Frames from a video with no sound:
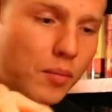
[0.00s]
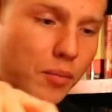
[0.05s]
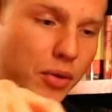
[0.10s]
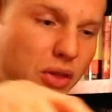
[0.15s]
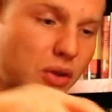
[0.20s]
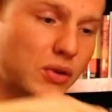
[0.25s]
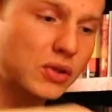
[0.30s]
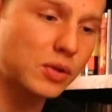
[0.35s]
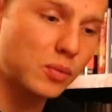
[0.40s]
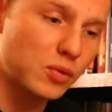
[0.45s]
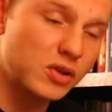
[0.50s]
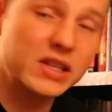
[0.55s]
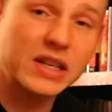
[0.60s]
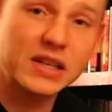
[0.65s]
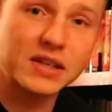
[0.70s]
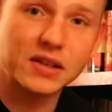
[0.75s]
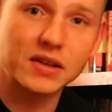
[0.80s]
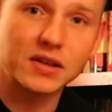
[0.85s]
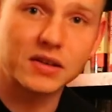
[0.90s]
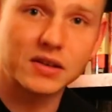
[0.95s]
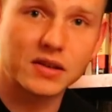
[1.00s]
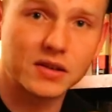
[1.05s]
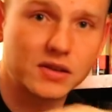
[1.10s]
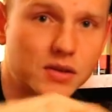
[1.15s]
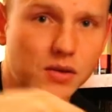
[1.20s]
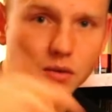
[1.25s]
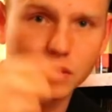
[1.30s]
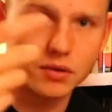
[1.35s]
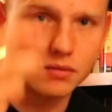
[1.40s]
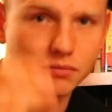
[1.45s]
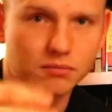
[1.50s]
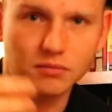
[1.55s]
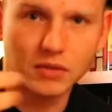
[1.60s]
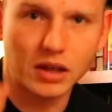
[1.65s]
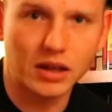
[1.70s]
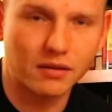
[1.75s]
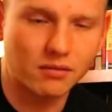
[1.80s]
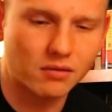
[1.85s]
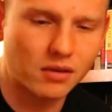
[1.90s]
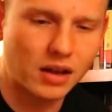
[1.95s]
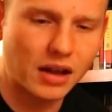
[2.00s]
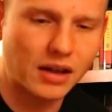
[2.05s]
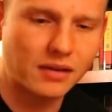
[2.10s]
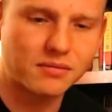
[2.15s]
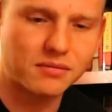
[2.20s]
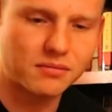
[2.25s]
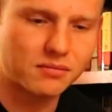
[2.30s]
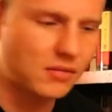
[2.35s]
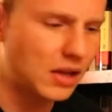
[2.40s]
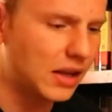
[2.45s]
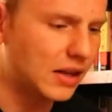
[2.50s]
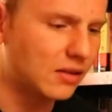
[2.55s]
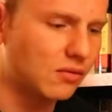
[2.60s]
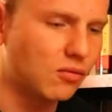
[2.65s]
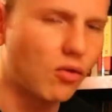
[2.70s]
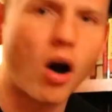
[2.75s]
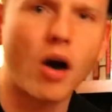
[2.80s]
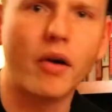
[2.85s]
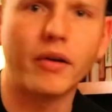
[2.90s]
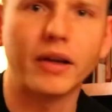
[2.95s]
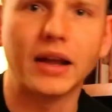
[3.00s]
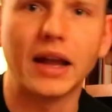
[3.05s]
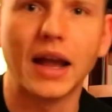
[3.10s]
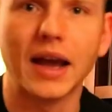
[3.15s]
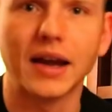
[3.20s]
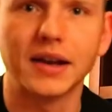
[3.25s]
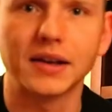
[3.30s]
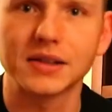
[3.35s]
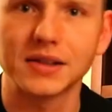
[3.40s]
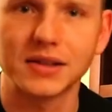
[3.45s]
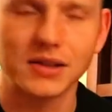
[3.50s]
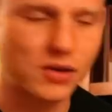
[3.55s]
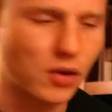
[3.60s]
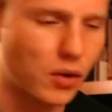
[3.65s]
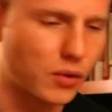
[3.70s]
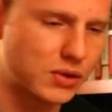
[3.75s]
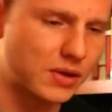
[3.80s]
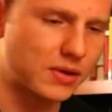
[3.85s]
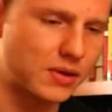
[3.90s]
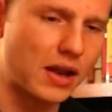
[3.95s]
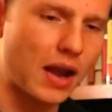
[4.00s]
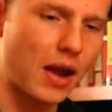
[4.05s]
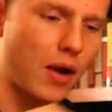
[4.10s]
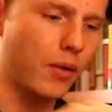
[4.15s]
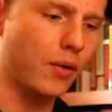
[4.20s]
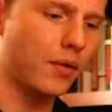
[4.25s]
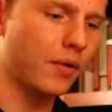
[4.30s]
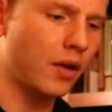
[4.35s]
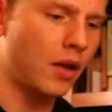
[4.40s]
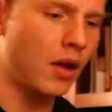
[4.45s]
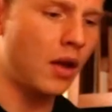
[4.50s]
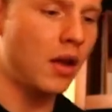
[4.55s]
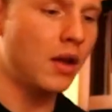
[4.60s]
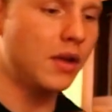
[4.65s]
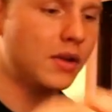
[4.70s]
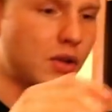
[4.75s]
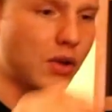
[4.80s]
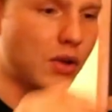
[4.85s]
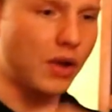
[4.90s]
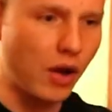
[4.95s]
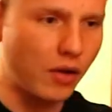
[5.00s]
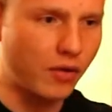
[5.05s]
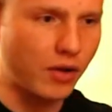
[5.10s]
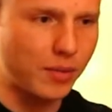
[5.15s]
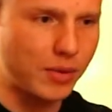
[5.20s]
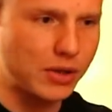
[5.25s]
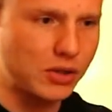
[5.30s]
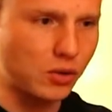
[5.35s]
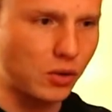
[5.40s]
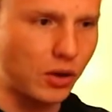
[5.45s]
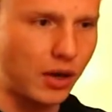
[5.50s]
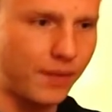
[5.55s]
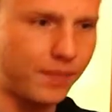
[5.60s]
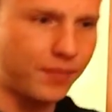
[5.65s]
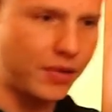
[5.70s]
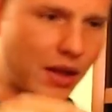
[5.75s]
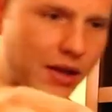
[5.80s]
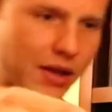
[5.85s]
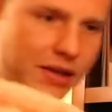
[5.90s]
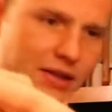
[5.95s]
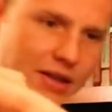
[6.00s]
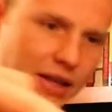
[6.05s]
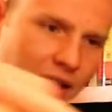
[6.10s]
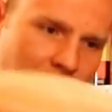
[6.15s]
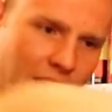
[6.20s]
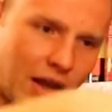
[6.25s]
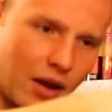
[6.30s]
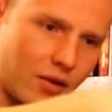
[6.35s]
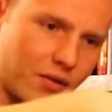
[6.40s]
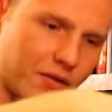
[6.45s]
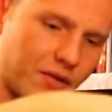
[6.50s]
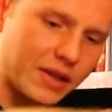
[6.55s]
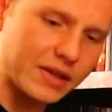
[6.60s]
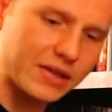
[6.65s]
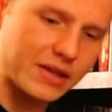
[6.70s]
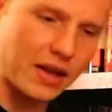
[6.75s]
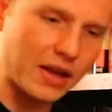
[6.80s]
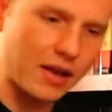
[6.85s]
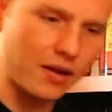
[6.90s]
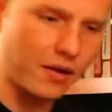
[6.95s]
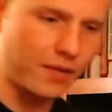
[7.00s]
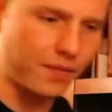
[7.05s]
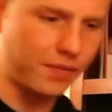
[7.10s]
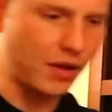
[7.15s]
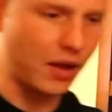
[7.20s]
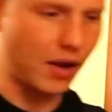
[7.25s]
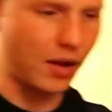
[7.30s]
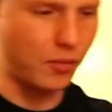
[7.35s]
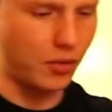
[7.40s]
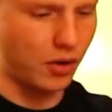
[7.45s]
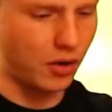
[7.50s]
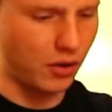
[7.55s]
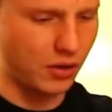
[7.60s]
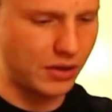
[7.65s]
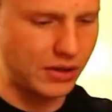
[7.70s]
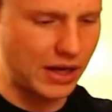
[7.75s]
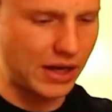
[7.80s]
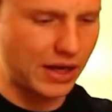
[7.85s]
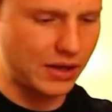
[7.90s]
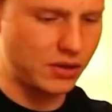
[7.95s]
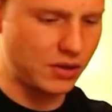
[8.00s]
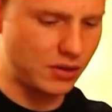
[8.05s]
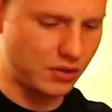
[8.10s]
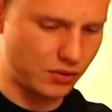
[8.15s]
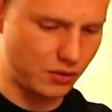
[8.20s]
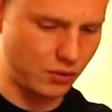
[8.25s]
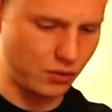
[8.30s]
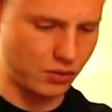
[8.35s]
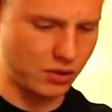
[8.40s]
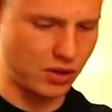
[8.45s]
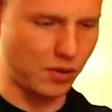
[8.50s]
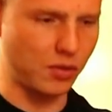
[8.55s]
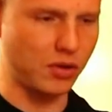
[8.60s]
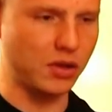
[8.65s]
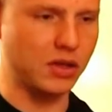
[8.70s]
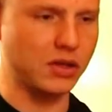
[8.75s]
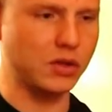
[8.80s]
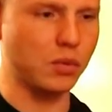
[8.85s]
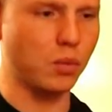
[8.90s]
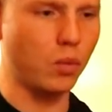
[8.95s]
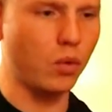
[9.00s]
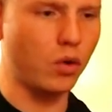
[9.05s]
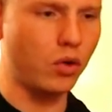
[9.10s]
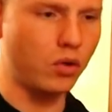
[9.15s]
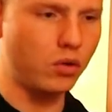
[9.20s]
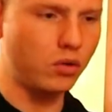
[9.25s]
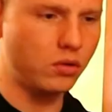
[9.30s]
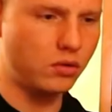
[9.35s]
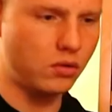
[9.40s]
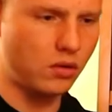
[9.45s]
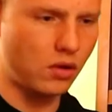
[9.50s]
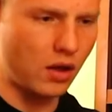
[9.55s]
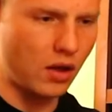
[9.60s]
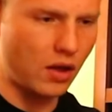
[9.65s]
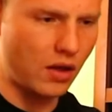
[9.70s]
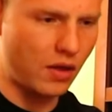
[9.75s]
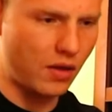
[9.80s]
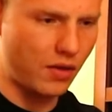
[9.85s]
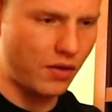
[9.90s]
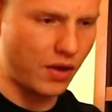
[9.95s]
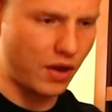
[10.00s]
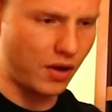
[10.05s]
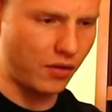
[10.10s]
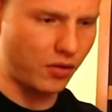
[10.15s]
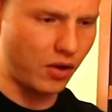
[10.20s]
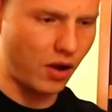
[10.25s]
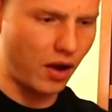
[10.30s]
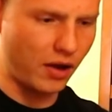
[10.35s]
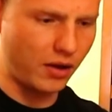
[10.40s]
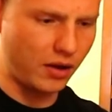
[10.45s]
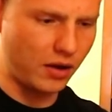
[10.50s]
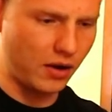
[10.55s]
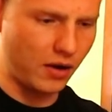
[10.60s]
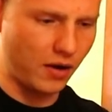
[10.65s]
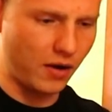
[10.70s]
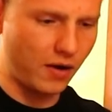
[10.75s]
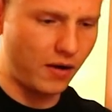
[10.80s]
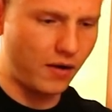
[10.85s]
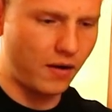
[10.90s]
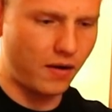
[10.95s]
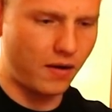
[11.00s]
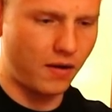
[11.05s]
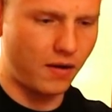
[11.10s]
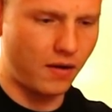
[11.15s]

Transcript: But there's some resistance, and so it, it, it, it lollygags, it slows it down. So now I've got my string, and it's sticking out of this end, and I'm going to attach it to some of this wool that I've got here.